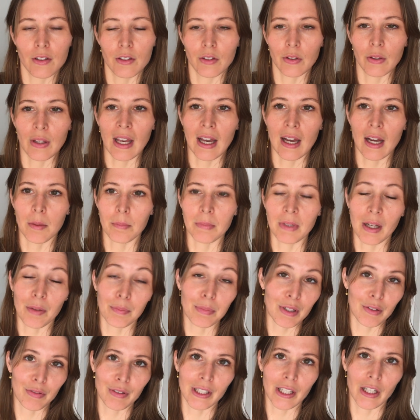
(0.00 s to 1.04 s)
So yeah,
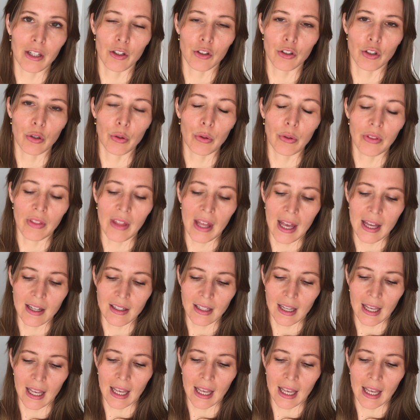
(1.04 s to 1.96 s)
I'm definitely gonna show you that.